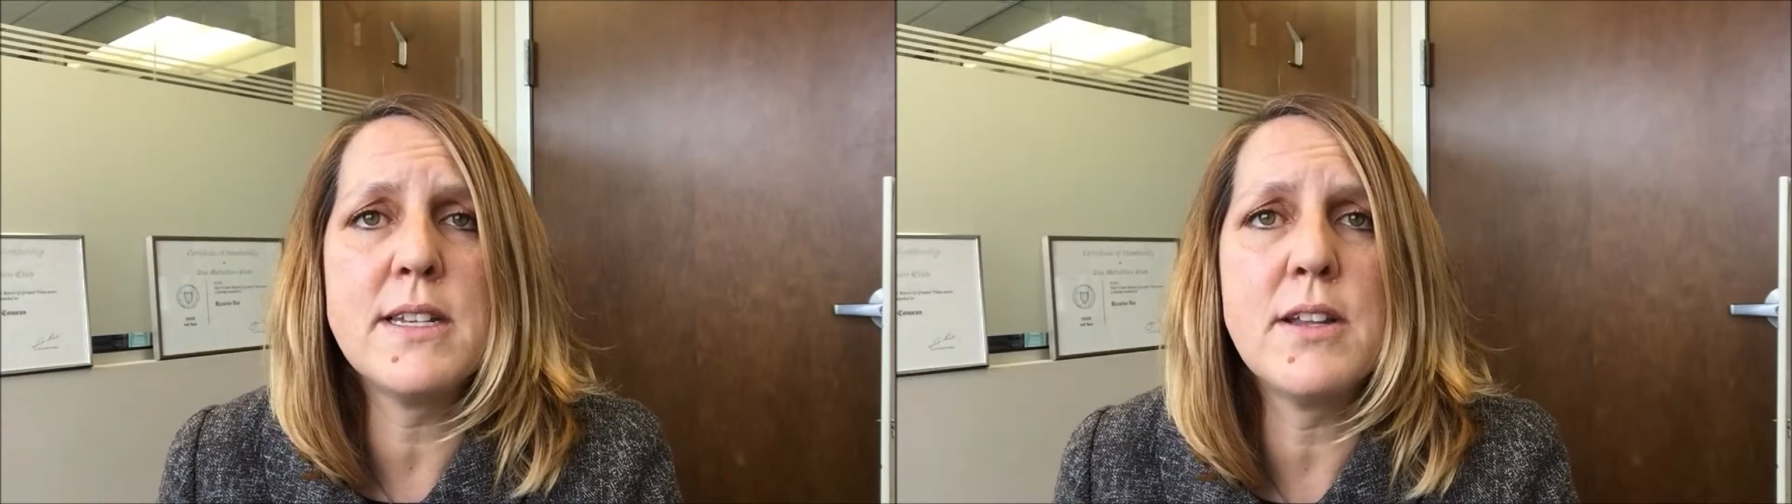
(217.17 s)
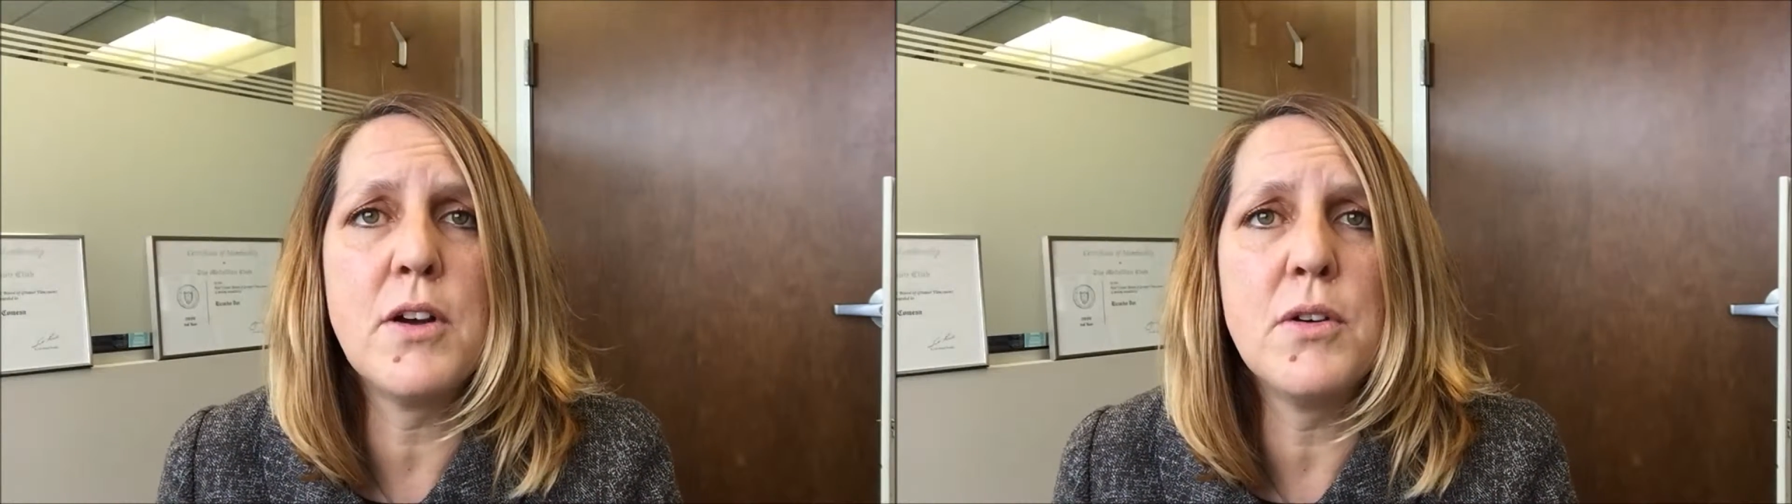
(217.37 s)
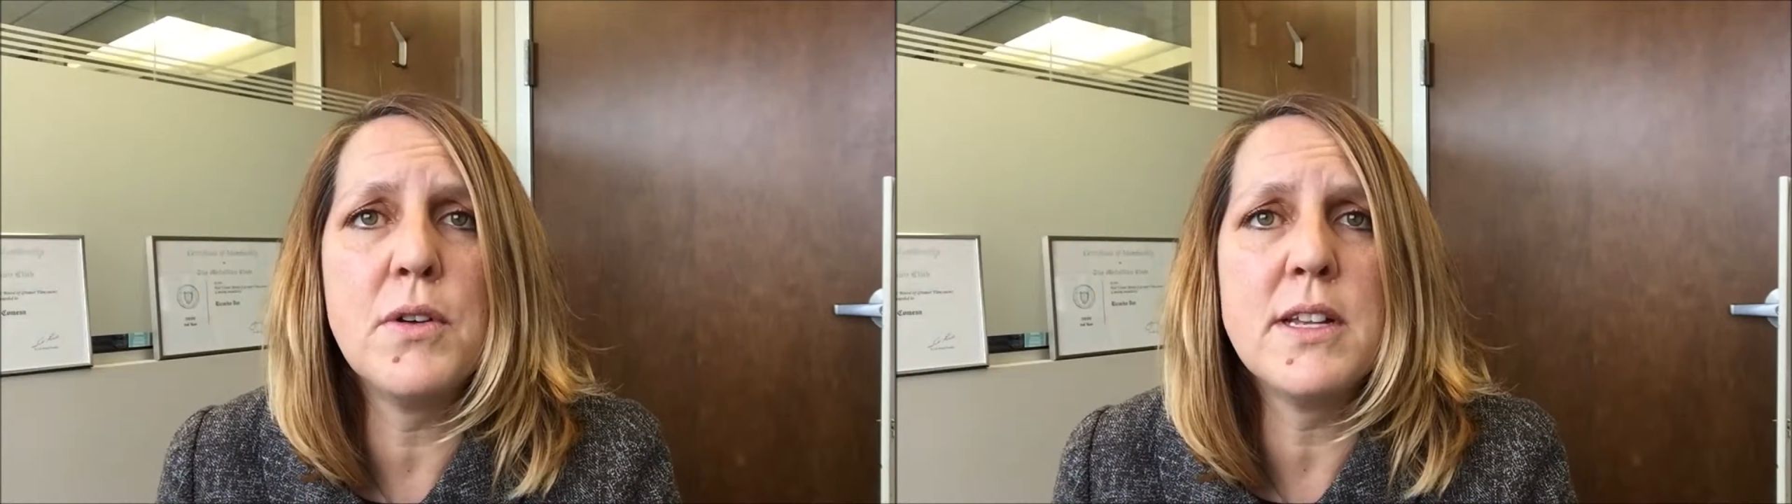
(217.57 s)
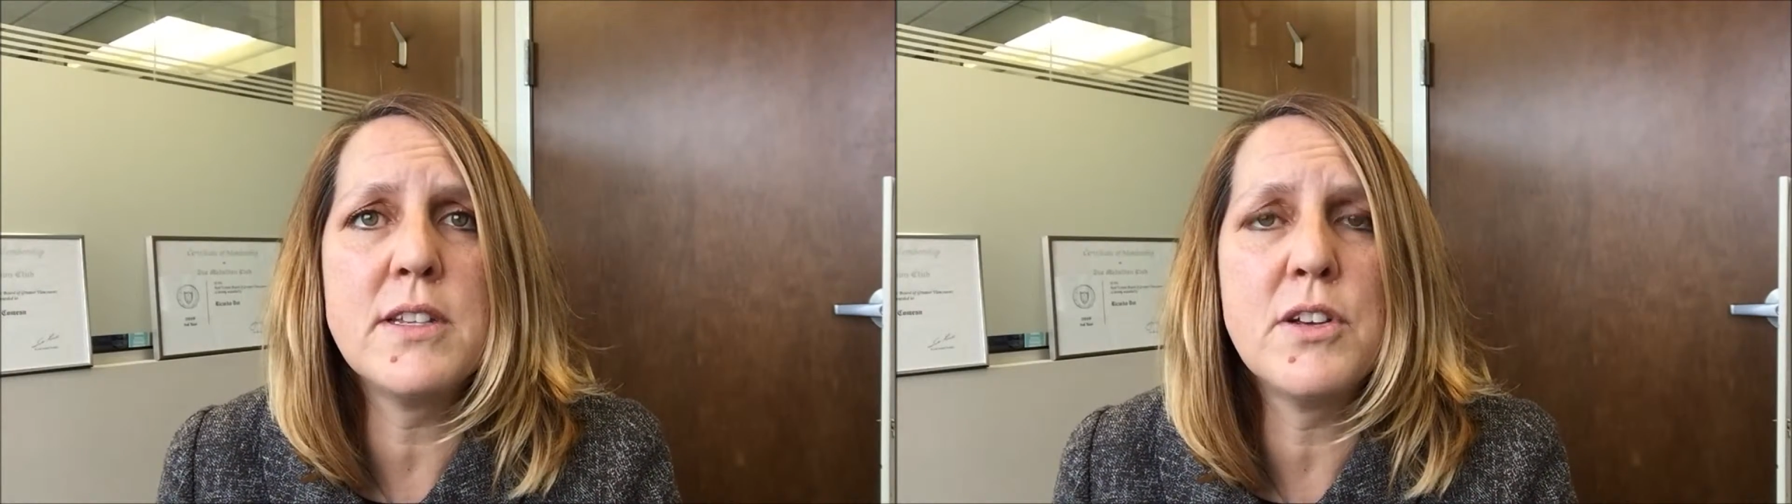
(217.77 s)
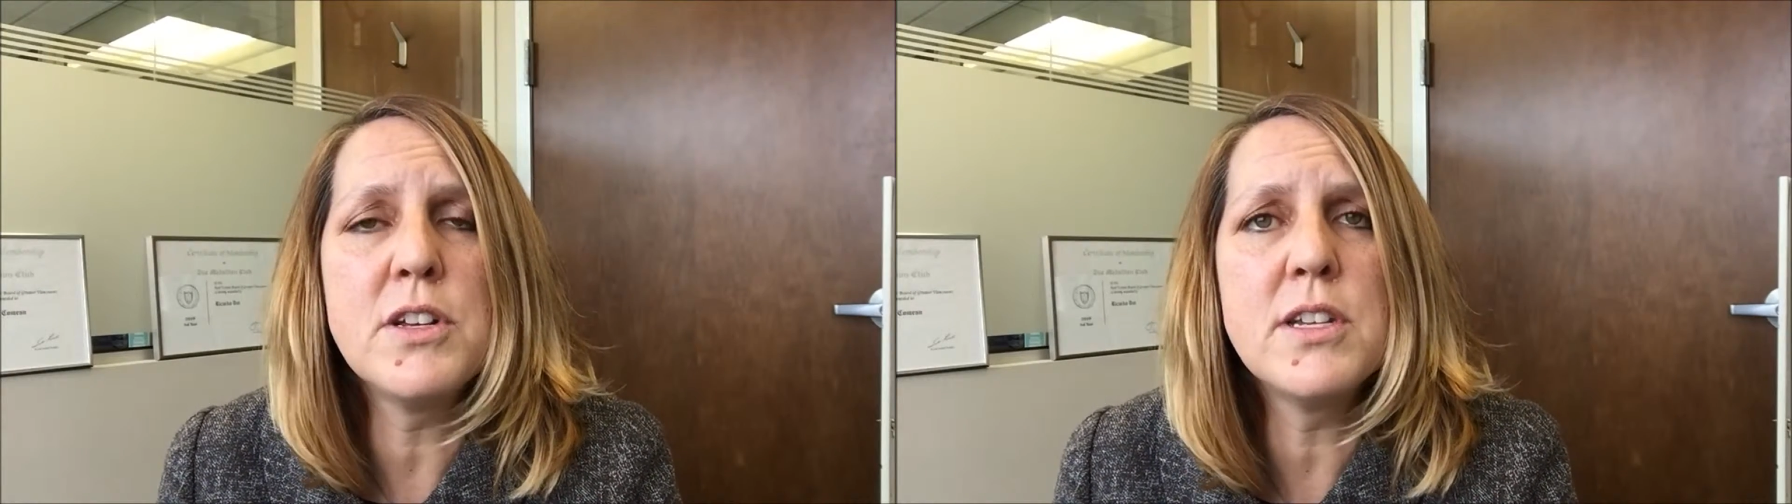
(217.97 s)
so
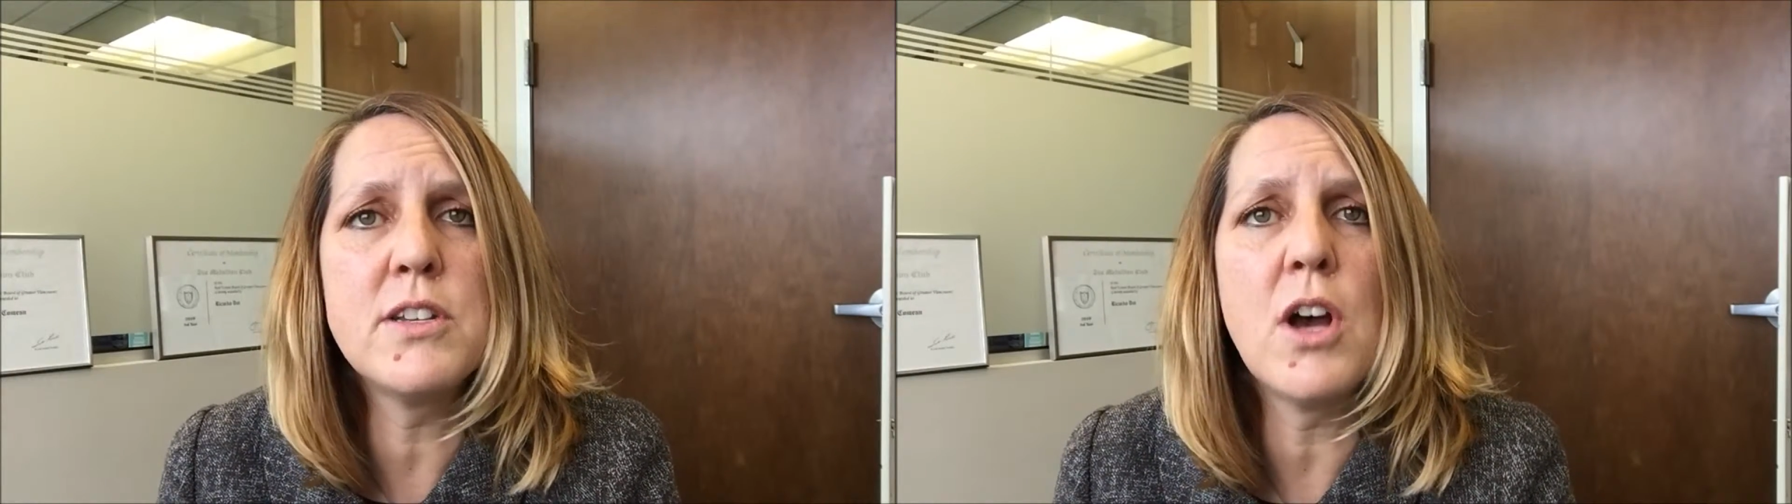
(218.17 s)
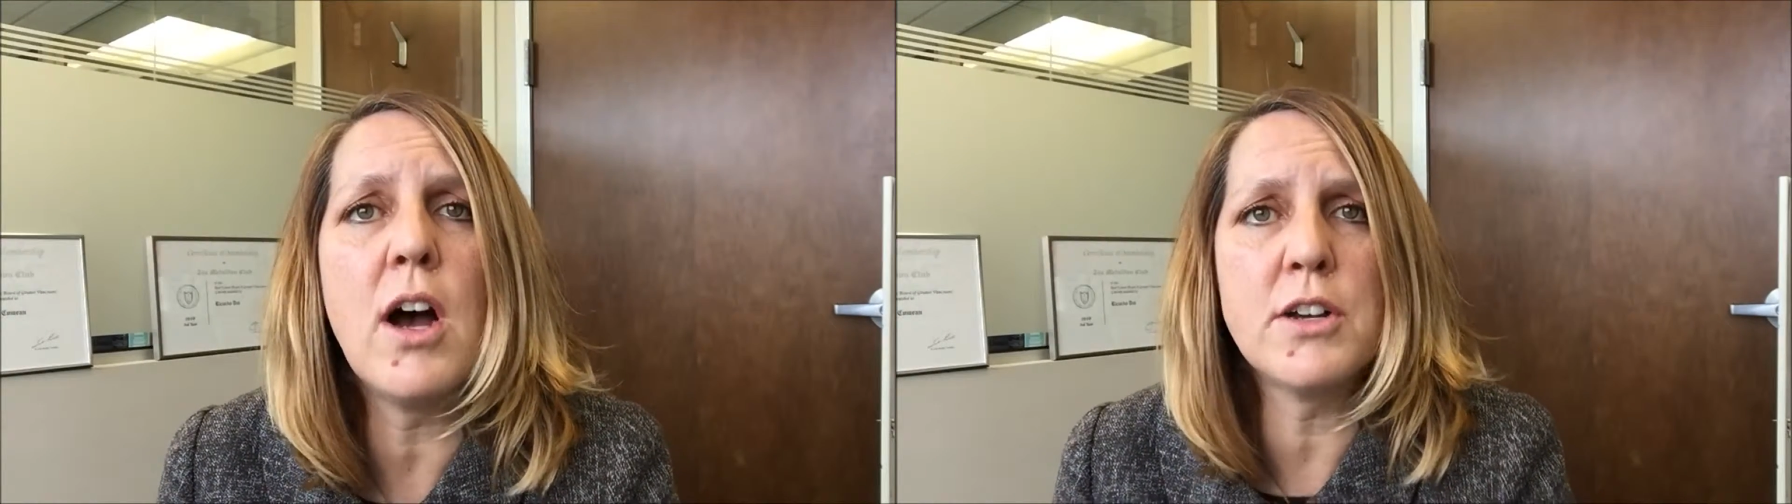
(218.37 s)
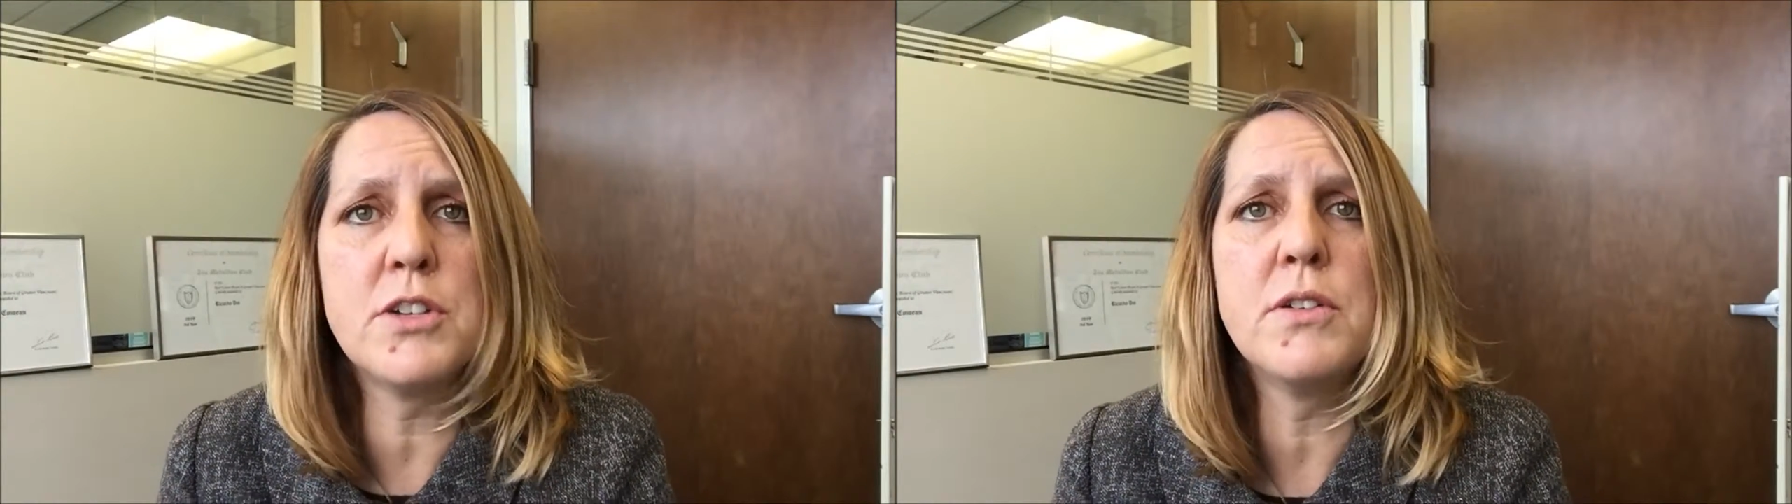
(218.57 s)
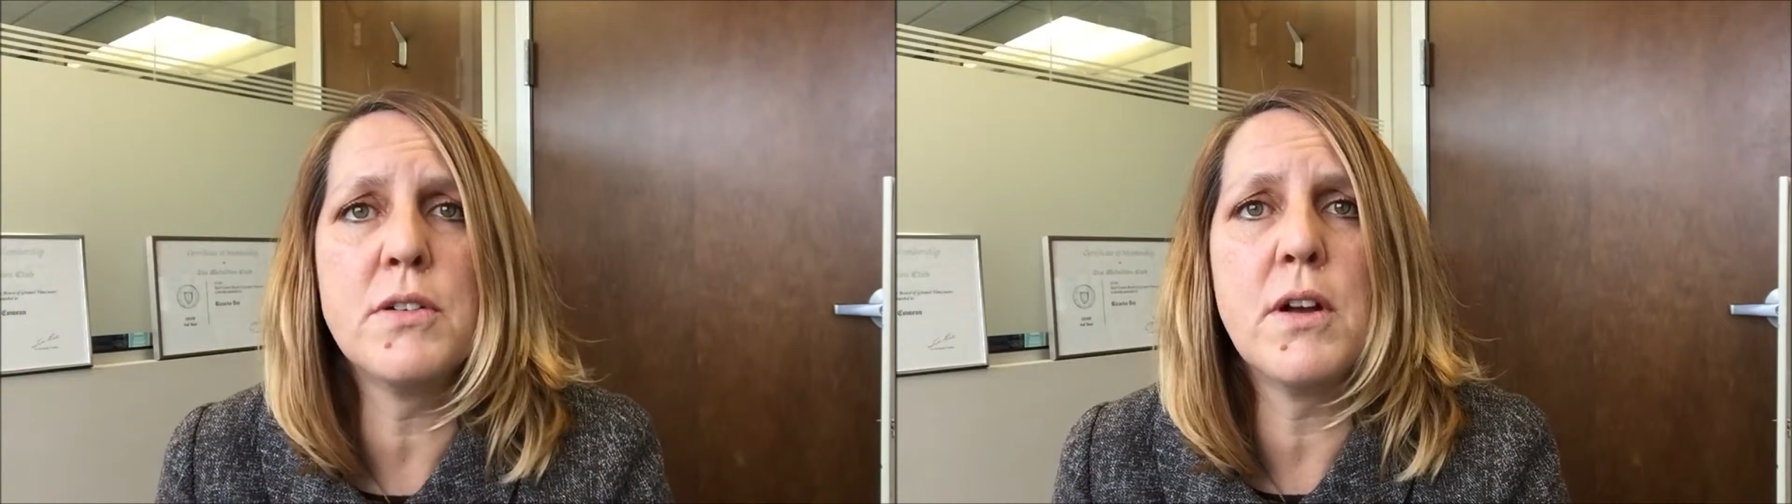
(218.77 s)
it's good to talk to